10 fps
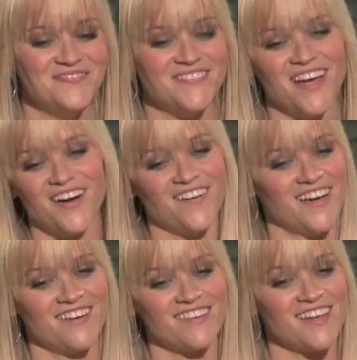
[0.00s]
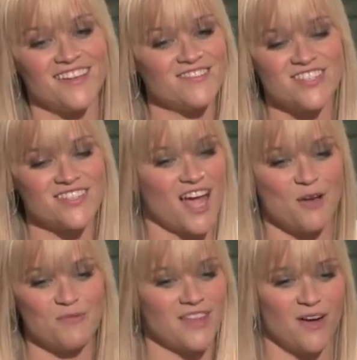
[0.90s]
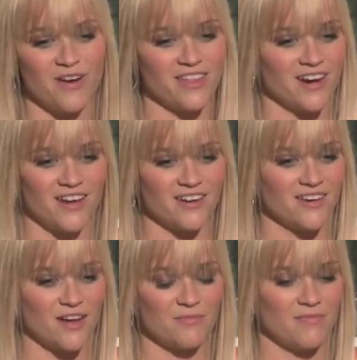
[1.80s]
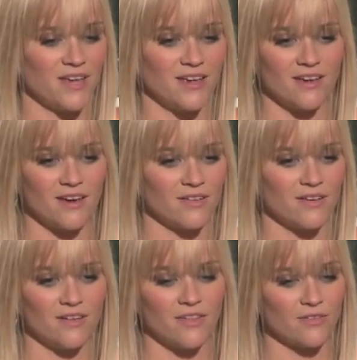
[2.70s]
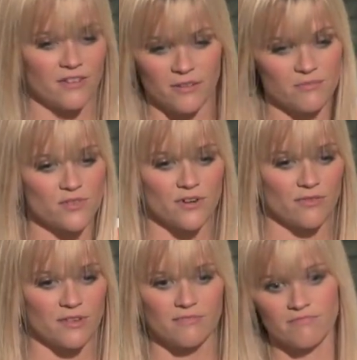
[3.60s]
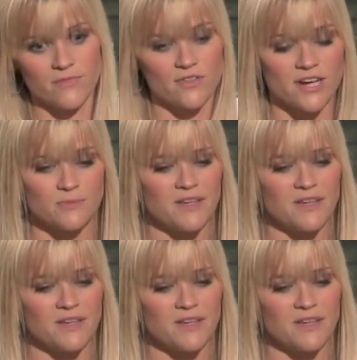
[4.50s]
No, it just happened that way that I ended up making another film, sort of with two guys.